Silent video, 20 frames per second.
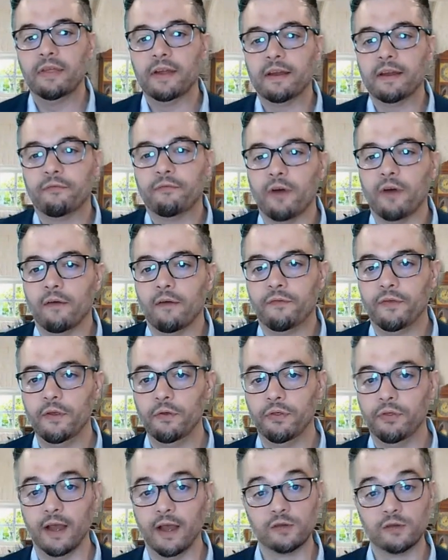a few
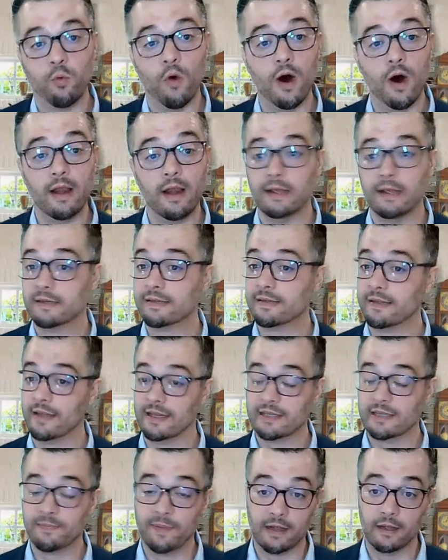things. One is,
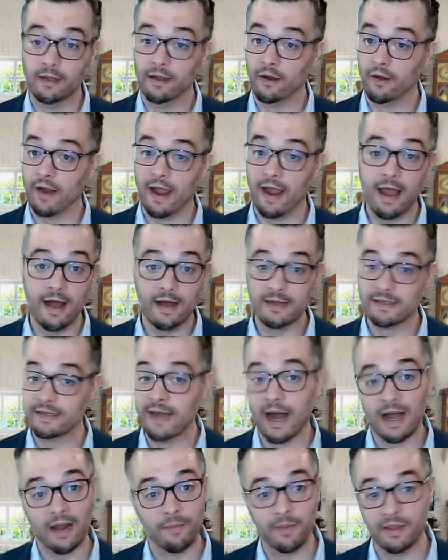let's be clear, AI is
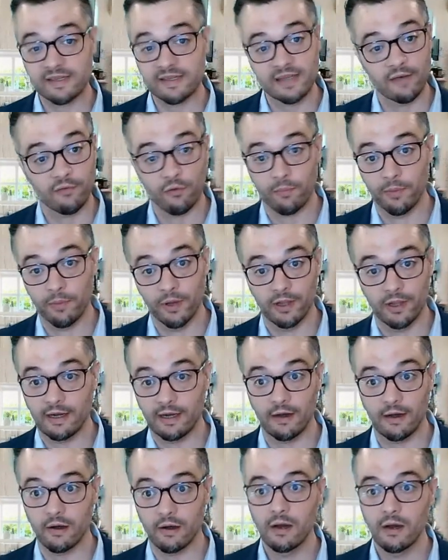not going to be the silver bullet
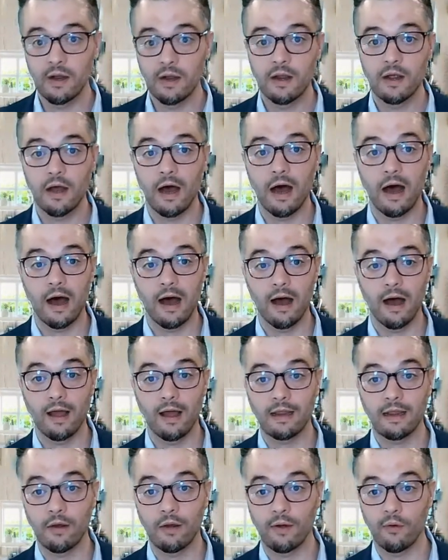here.
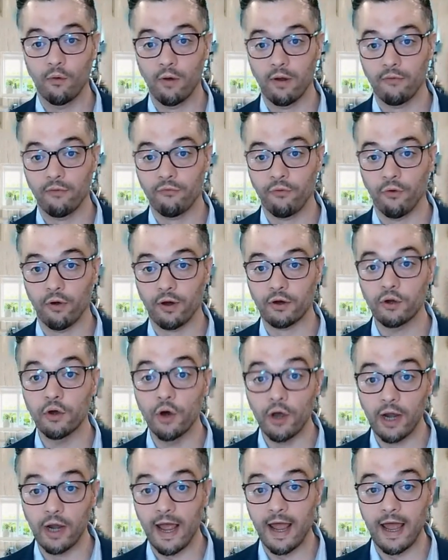in order for a
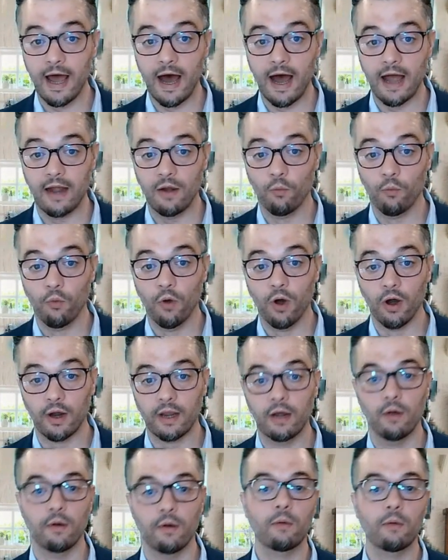good AI to work,
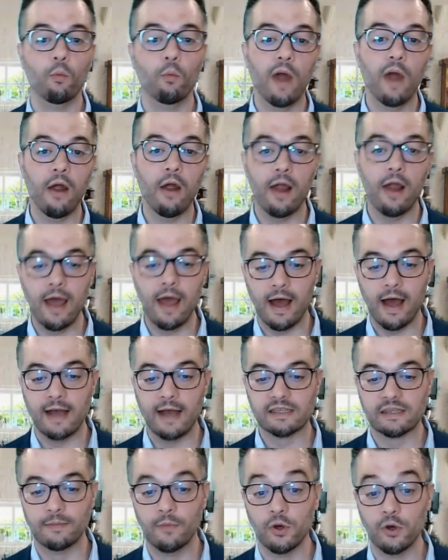where AI has
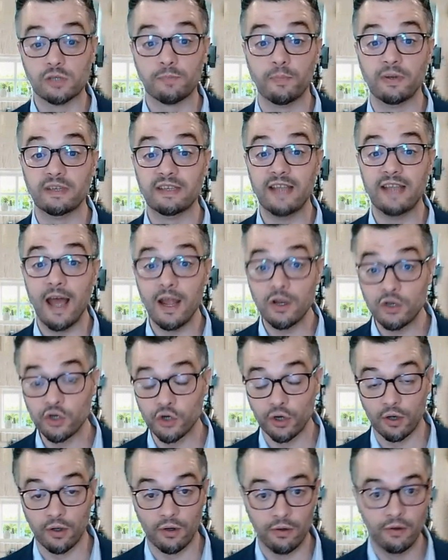the most
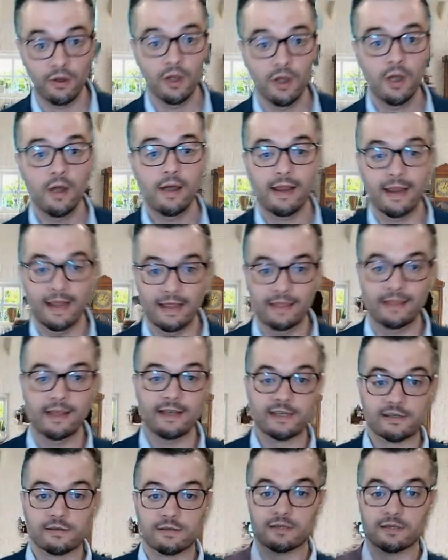potential in
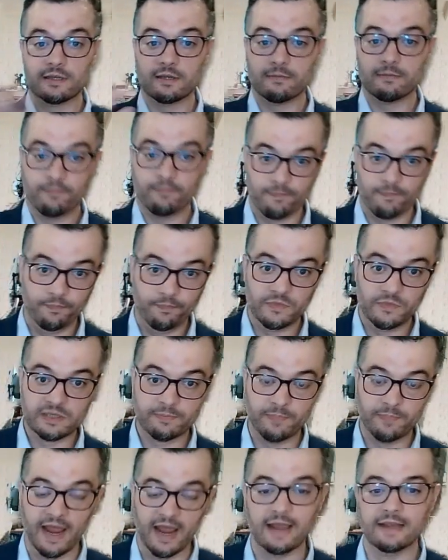this
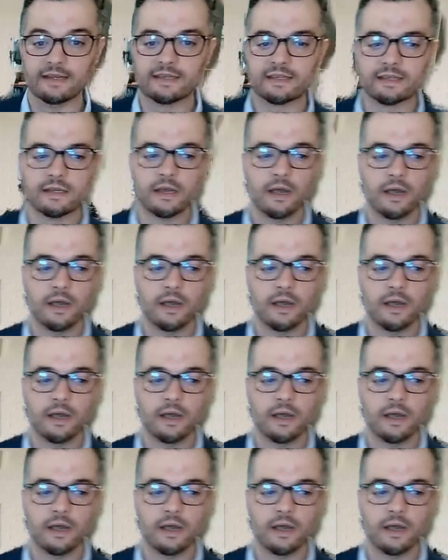space,